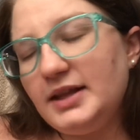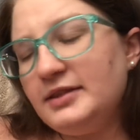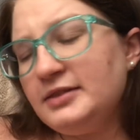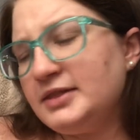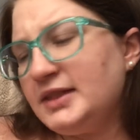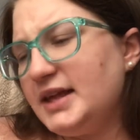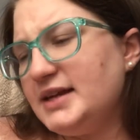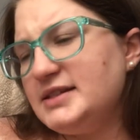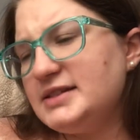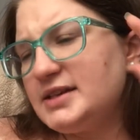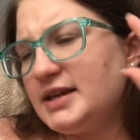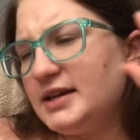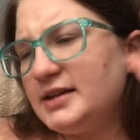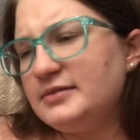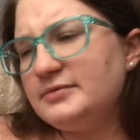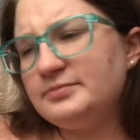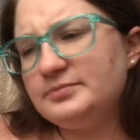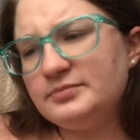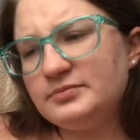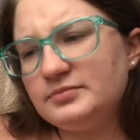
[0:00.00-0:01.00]
they said,
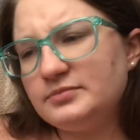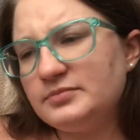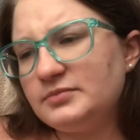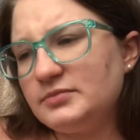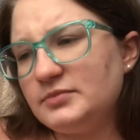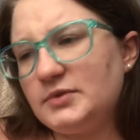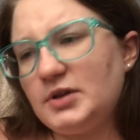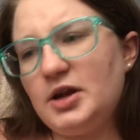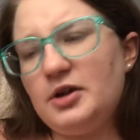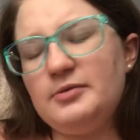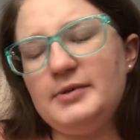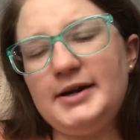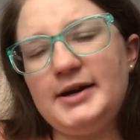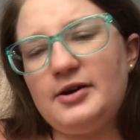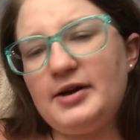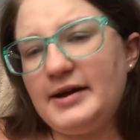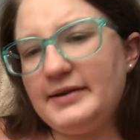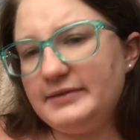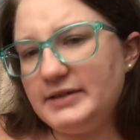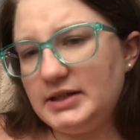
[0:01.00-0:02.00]
no, we don't
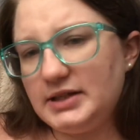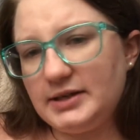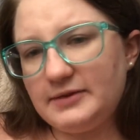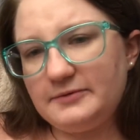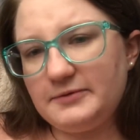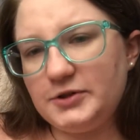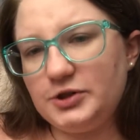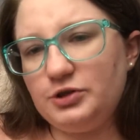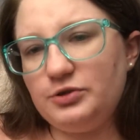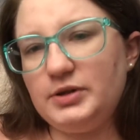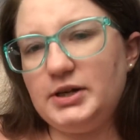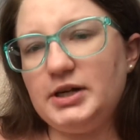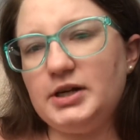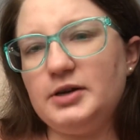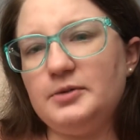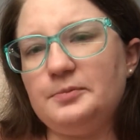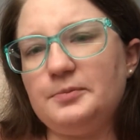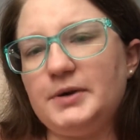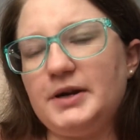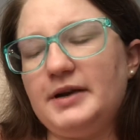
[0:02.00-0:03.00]
have anything for you
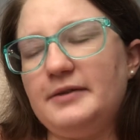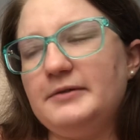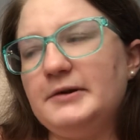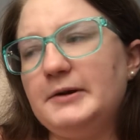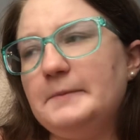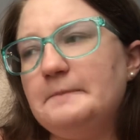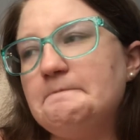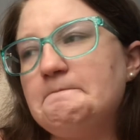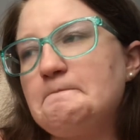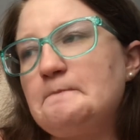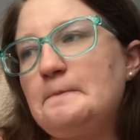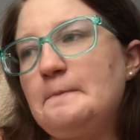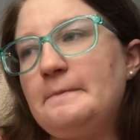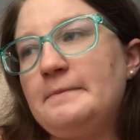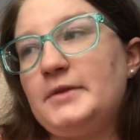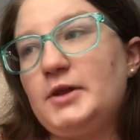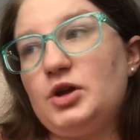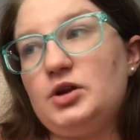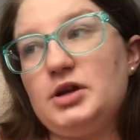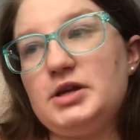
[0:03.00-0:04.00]
here, whatever.
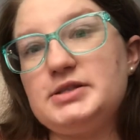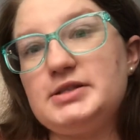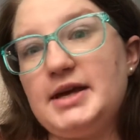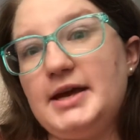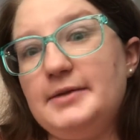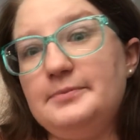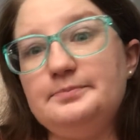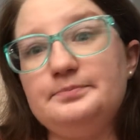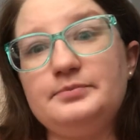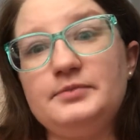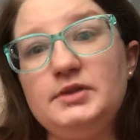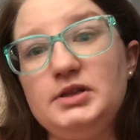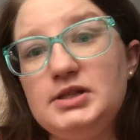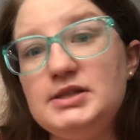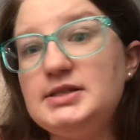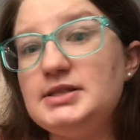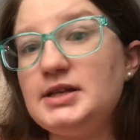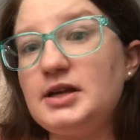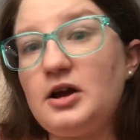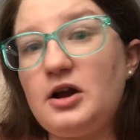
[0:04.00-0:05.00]
So I say,
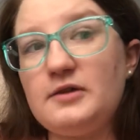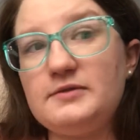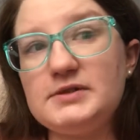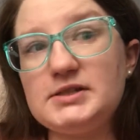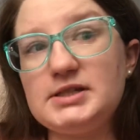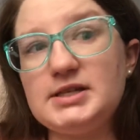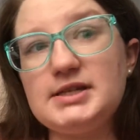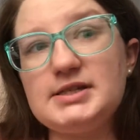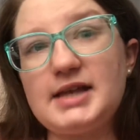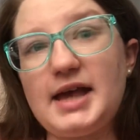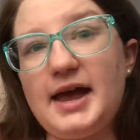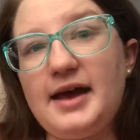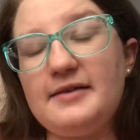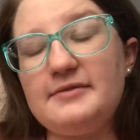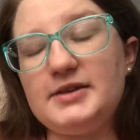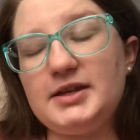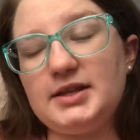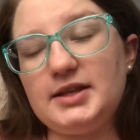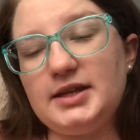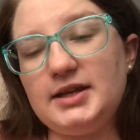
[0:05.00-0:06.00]
leasing office doesn't have
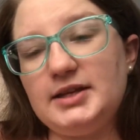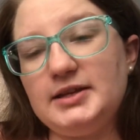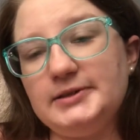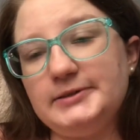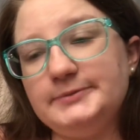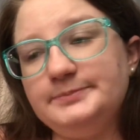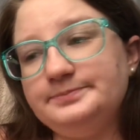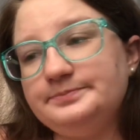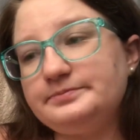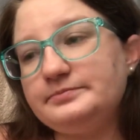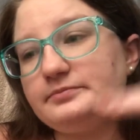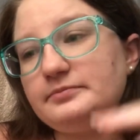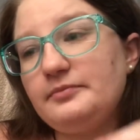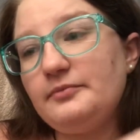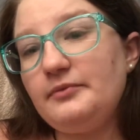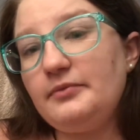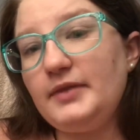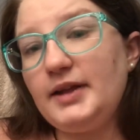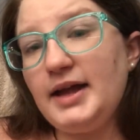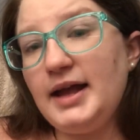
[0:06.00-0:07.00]
anything.
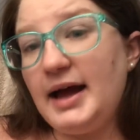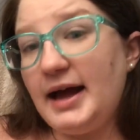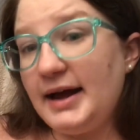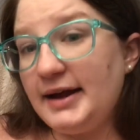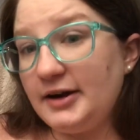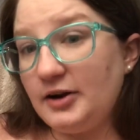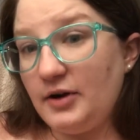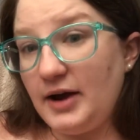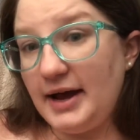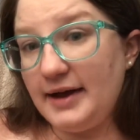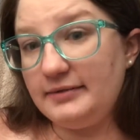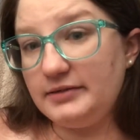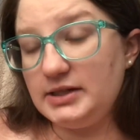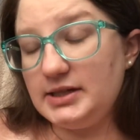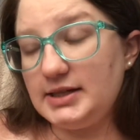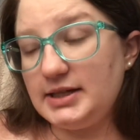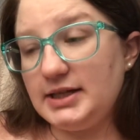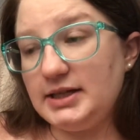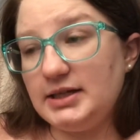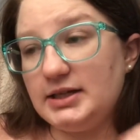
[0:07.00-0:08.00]
I don't have
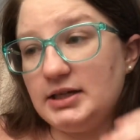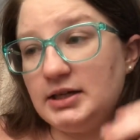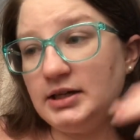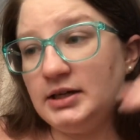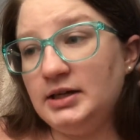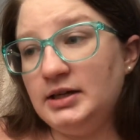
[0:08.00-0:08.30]
anything.